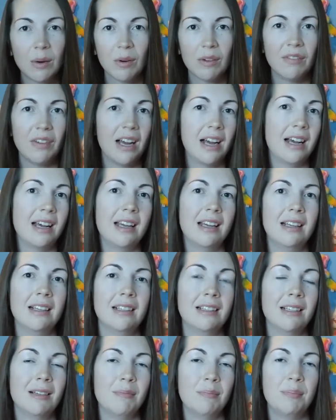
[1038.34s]
they were
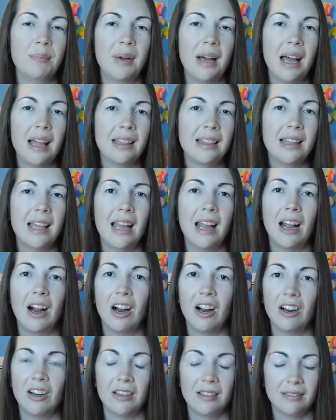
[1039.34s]
fine, but they
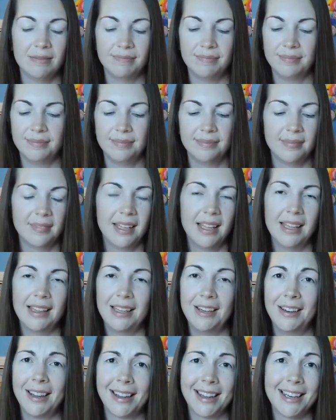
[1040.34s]
are
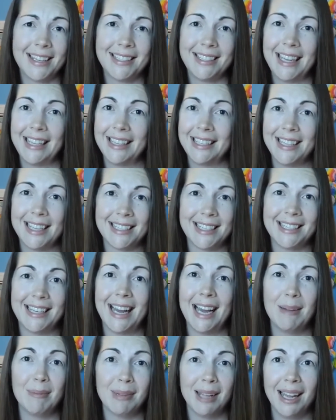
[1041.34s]
they're not gonna stand the test of
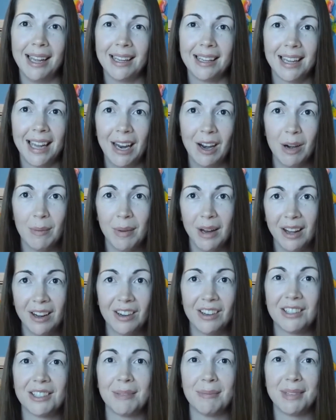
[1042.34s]
time like Harry
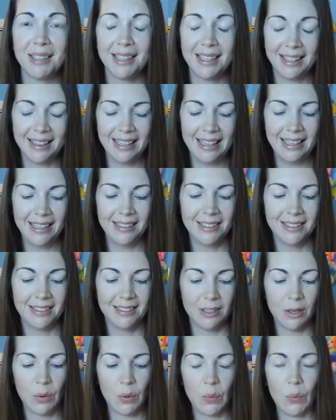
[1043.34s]
Potter or something like that.
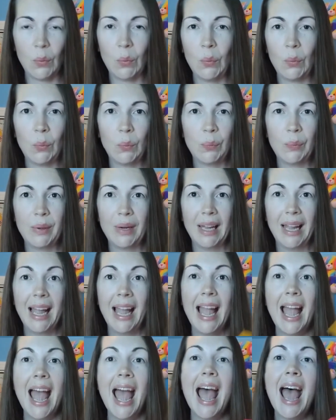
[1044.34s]
So
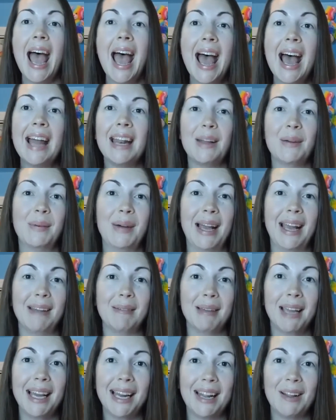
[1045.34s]

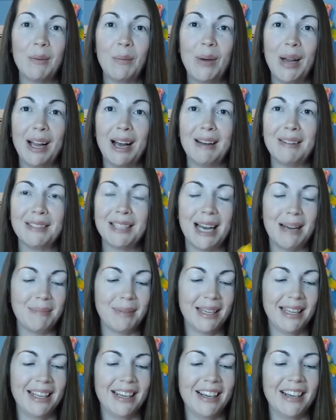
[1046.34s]
anyway, getting way off
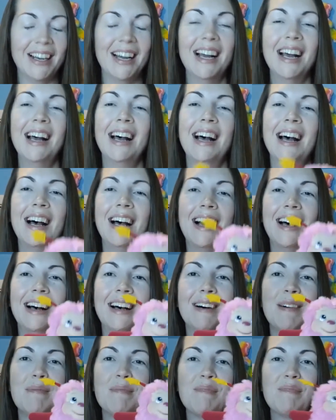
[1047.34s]
topic here.
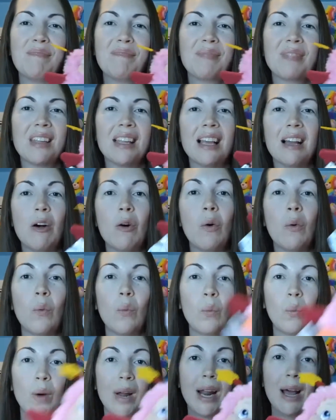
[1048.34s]
Um
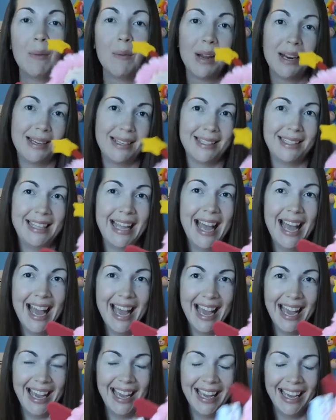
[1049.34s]
what I wanted to
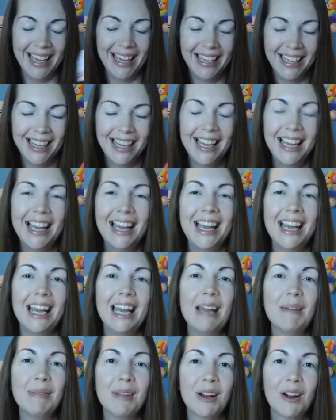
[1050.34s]
say,
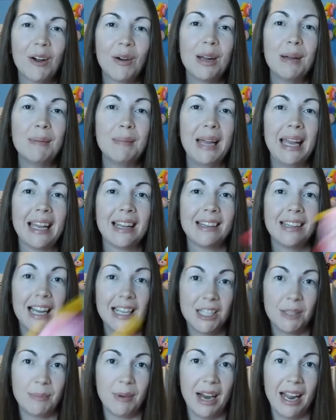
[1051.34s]
if they're going to make
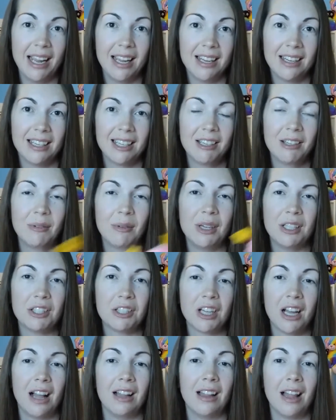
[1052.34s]
Night Sprite,
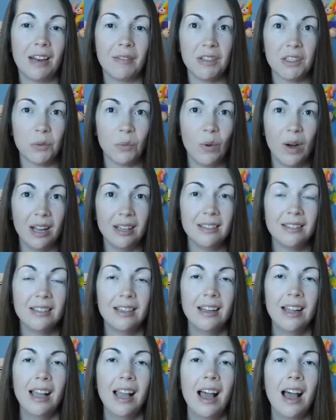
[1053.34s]
which a lot of us want,
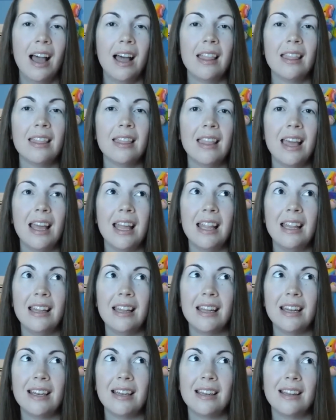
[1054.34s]

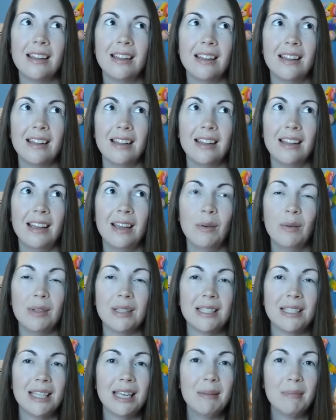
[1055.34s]
and it
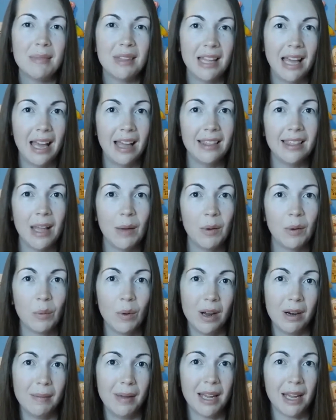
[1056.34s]
would seem then they would
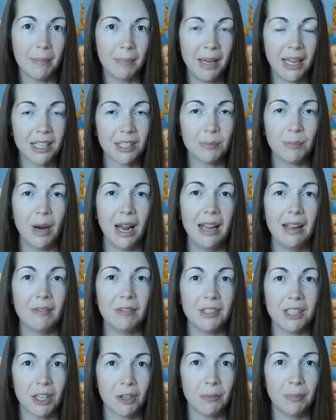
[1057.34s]
want to make a pink sprite
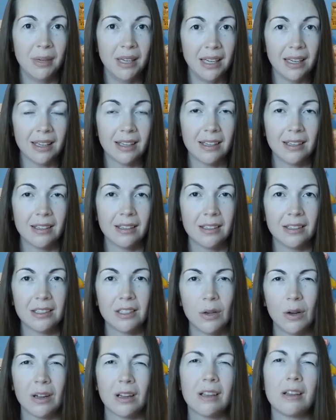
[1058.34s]
for Tickle Pink.
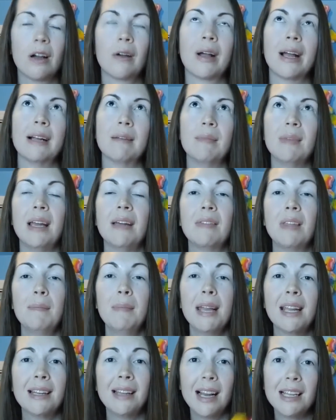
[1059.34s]
So, okay, if they
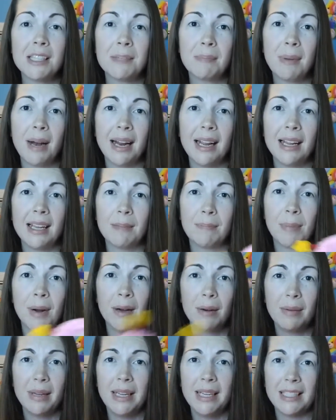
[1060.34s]
make Night Sprite, it
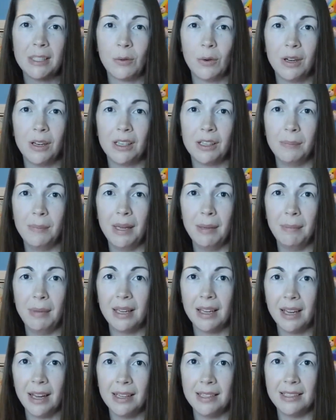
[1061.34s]
probably is going to be
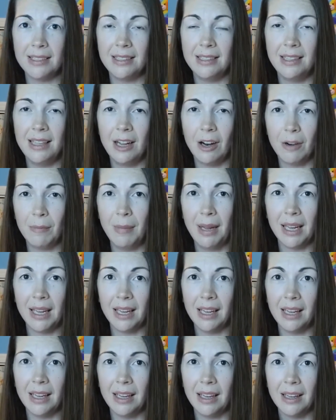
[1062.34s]
because they're
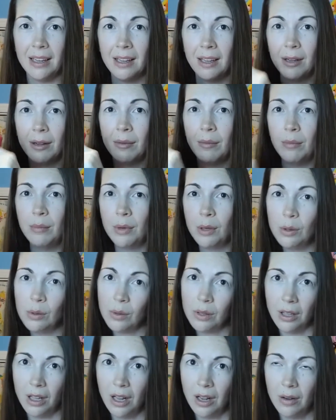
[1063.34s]
making
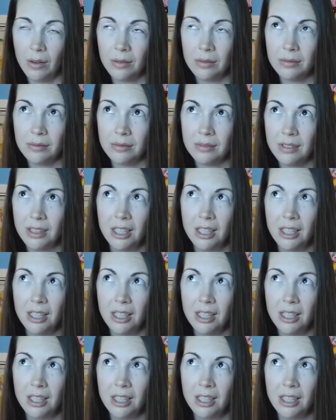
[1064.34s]
Moonglow.